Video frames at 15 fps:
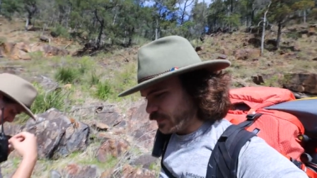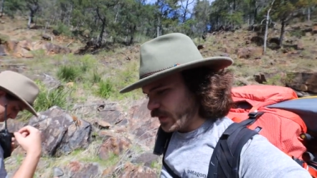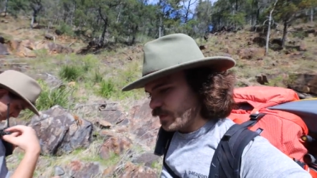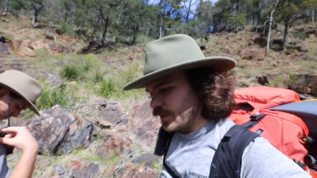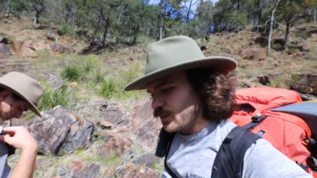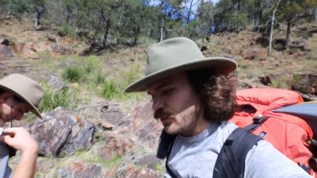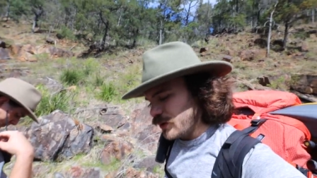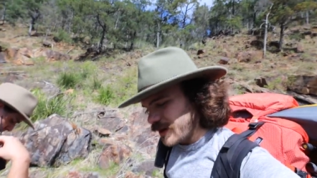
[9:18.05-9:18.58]

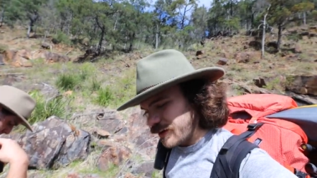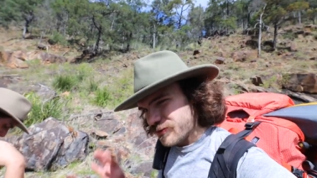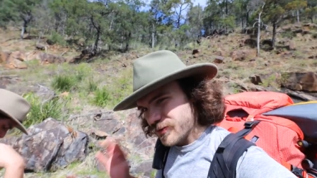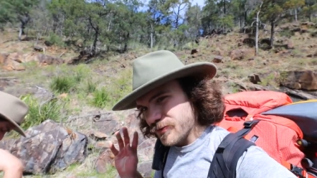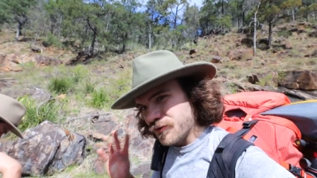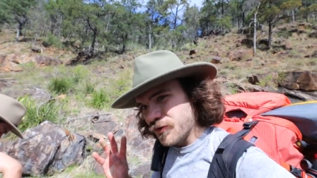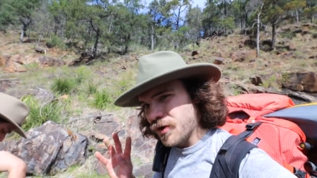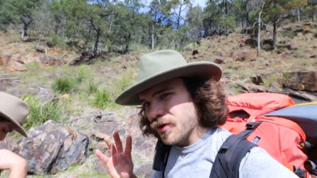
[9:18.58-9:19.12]
We've been walking
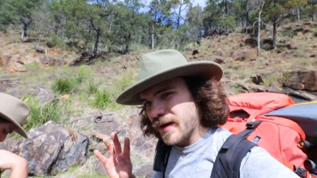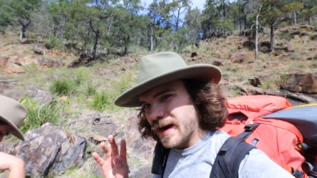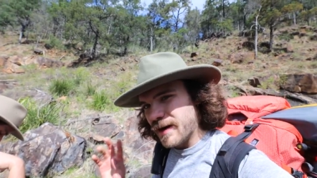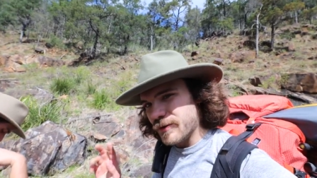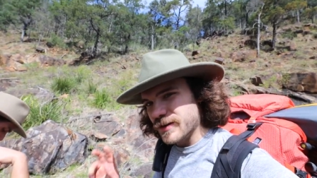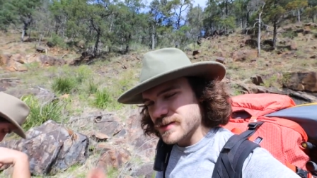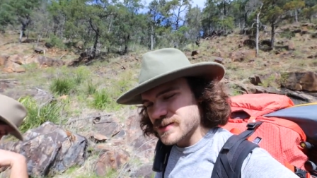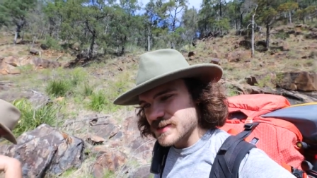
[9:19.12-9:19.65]
for four
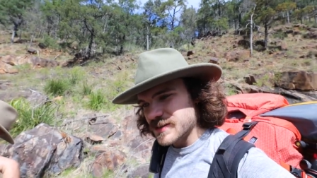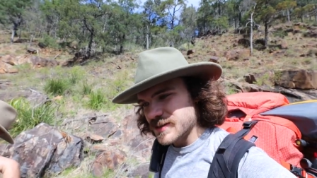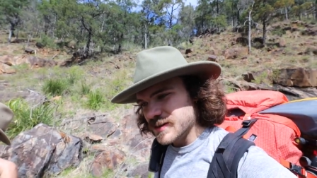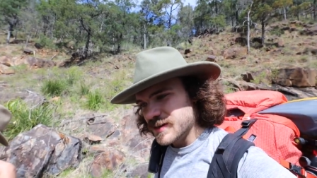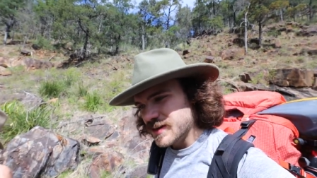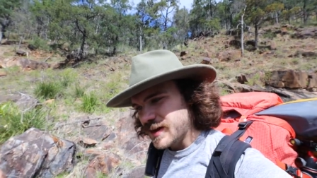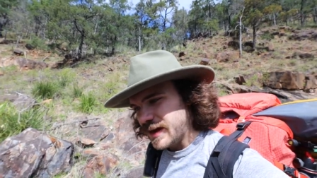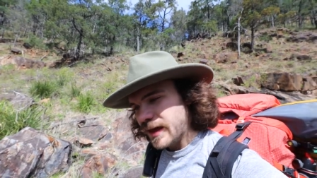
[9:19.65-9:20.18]
hours
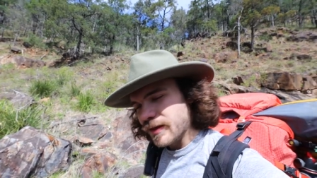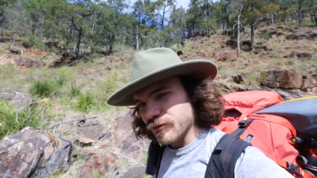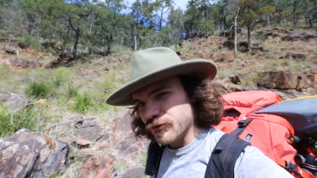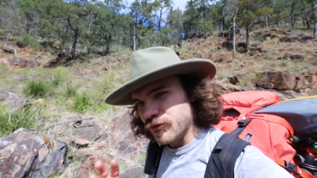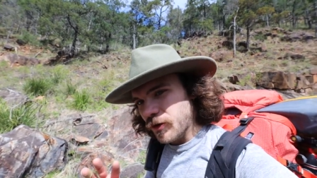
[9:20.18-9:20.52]
and